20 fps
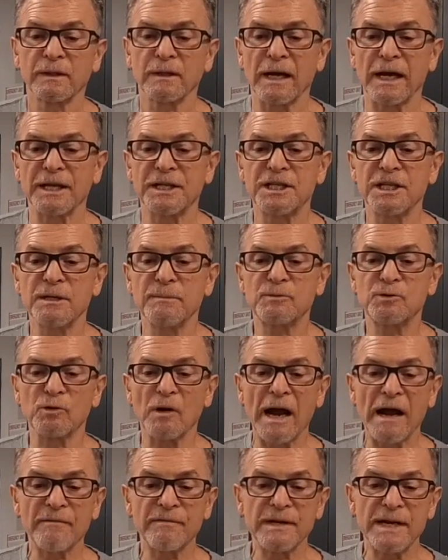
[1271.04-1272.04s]
I keep
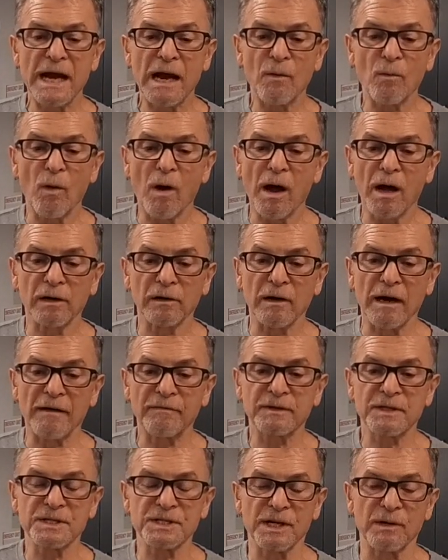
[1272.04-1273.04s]
driving that water
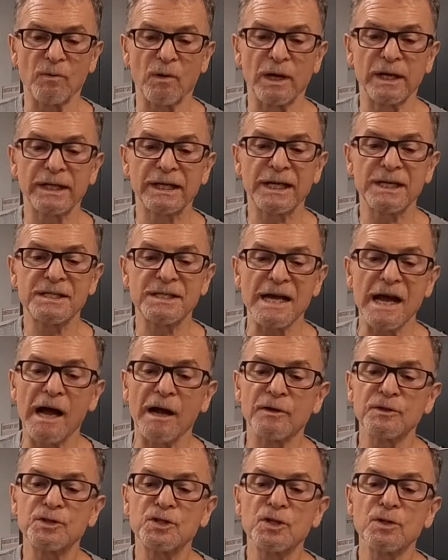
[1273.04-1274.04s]
off because I want to get
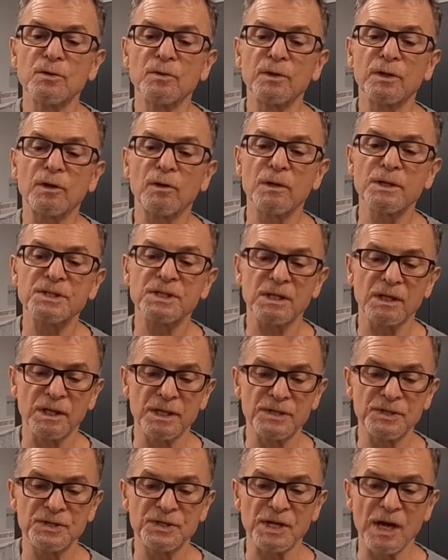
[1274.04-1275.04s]
down to the
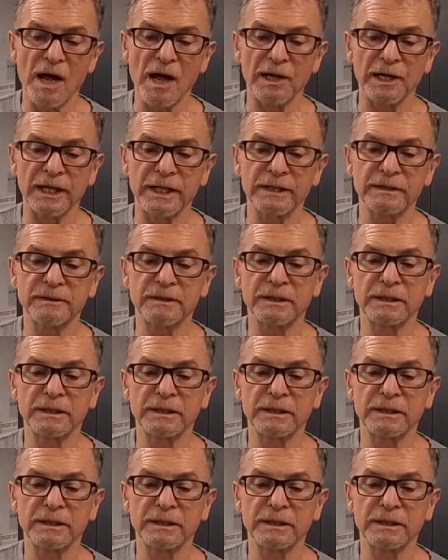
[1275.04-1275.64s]
crystalline solid.